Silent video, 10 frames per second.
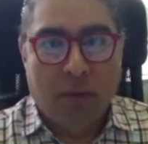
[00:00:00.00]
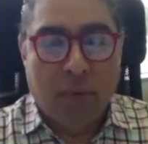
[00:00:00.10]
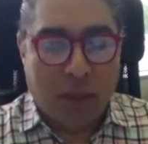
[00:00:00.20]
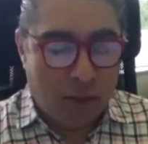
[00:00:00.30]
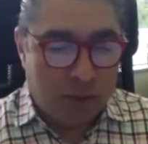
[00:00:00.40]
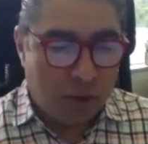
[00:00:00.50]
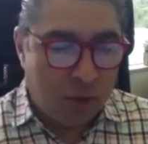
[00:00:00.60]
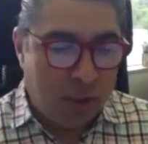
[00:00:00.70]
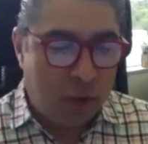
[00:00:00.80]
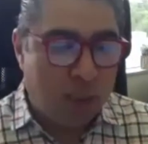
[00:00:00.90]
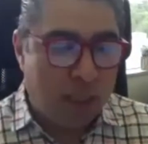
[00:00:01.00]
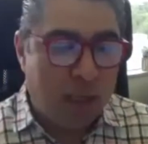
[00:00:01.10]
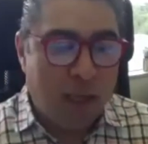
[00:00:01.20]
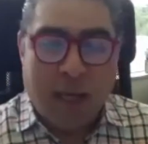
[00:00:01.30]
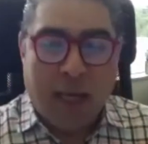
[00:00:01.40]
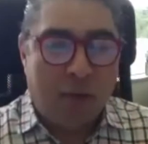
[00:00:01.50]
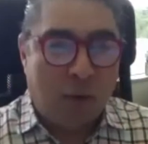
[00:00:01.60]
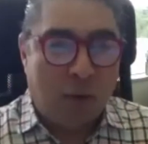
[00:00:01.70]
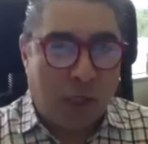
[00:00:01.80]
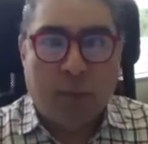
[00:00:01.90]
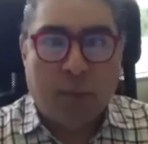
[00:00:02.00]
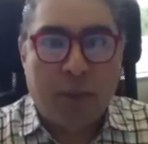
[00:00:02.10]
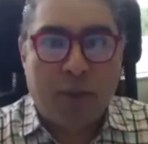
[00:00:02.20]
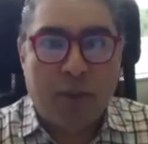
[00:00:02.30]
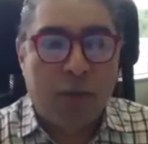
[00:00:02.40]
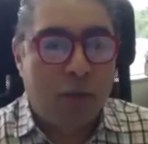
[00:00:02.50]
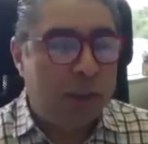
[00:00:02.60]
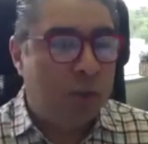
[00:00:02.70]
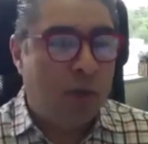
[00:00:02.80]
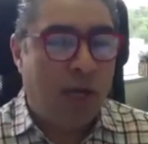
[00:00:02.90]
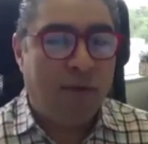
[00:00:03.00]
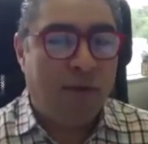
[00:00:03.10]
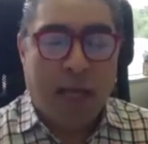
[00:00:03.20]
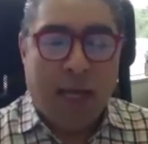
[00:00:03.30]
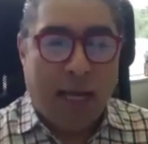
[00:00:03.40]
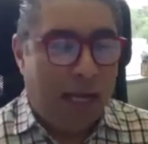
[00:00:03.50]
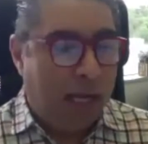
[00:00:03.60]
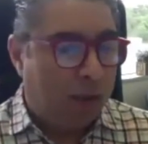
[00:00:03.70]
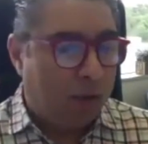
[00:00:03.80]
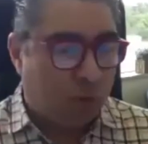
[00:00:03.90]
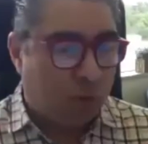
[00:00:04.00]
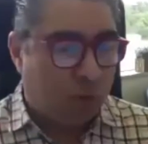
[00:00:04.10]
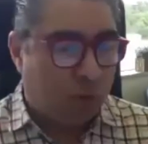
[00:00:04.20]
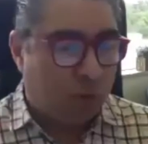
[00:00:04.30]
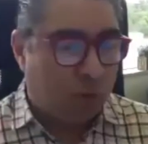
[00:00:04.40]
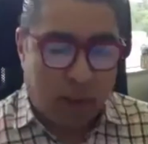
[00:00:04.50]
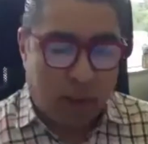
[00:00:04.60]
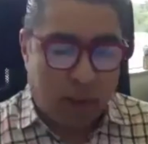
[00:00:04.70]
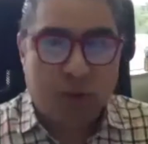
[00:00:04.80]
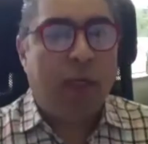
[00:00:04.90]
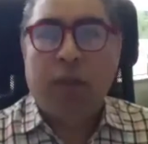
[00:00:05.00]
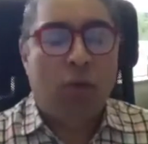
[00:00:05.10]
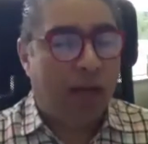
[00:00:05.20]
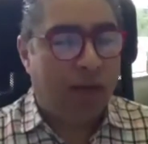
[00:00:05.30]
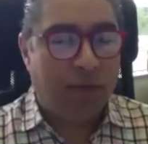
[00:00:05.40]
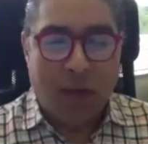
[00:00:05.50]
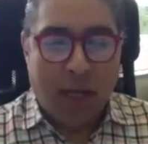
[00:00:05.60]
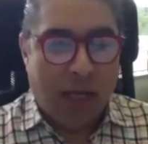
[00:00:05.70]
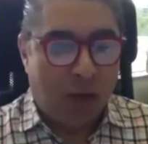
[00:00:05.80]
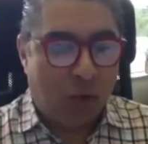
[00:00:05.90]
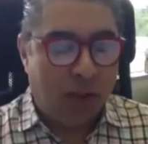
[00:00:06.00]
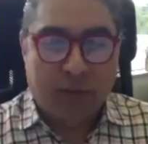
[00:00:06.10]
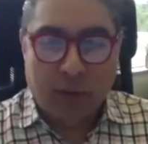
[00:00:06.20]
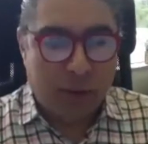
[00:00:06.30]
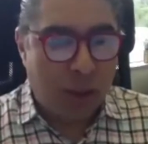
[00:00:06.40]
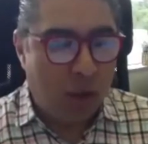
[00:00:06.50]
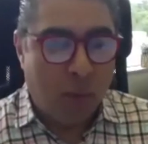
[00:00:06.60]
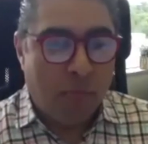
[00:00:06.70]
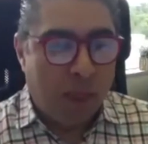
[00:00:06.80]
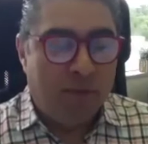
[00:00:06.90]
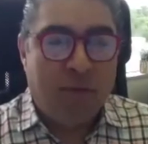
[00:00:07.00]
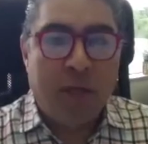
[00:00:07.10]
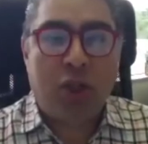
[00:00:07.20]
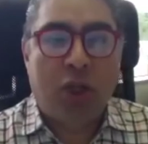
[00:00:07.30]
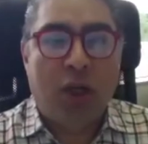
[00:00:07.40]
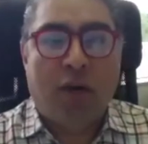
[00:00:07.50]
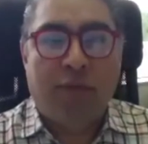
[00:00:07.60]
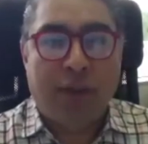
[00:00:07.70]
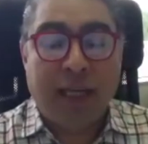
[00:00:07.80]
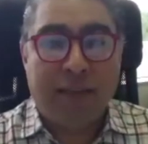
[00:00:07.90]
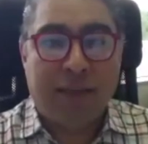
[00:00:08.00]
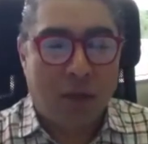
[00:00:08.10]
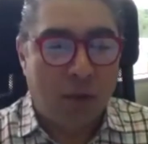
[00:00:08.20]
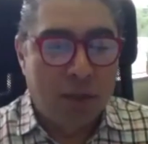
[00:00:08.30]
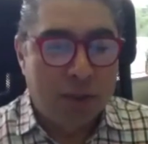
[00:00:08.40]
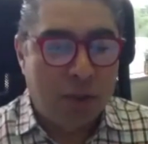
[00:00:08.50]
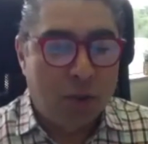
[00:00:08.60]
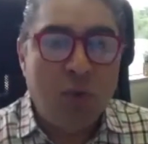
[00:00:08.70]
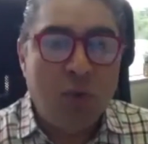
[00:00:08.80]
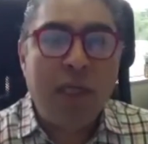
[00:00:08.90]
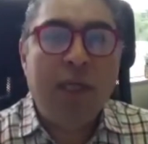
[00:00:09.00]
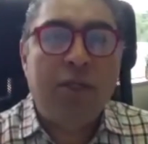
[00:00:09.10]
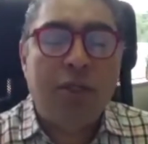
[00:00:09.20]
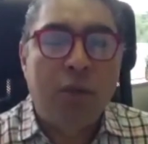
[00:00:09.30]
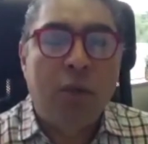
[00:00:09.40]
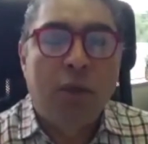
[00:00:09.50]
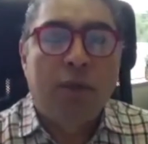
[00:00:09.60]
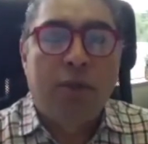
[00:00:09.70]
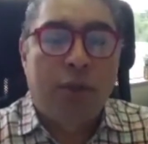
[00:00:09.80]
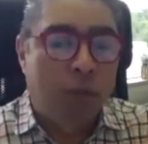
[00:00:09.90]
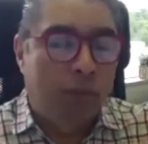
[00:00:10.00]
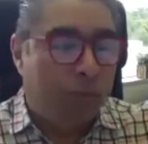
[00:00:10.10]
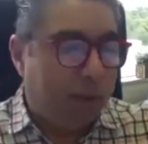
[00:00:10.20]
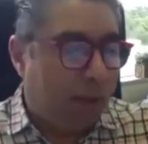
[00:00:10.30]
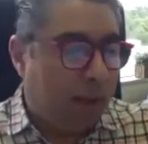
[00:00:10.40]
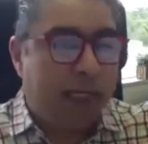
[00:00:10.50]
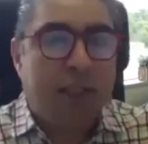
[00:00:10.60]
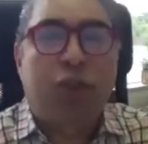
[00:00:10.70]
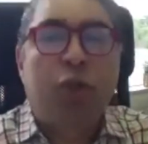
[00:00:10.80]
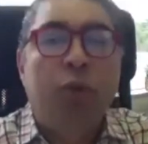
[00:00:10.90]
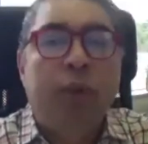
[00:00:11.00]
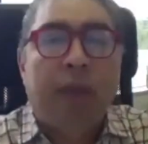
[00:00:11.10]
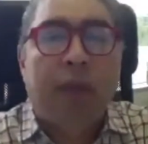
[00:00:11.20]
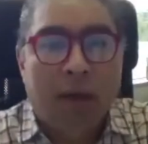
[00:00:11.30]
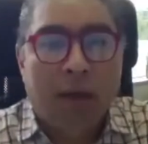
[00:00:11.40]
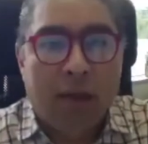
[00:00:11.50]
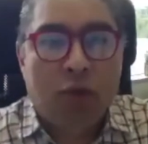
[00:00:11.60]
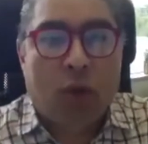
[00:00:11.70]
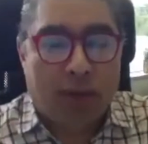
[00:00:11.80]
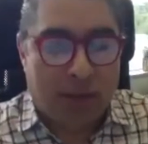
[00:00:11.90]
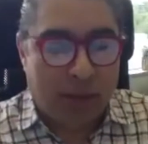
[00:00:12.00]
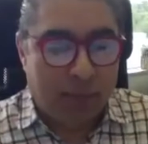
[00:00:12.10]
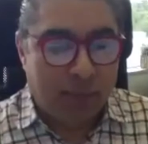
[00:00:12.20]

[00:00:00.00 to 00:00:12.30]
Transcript: because you need to be a credible person. You need to have a credible story. You need to have a credible, vision of things. So you need to exude trust.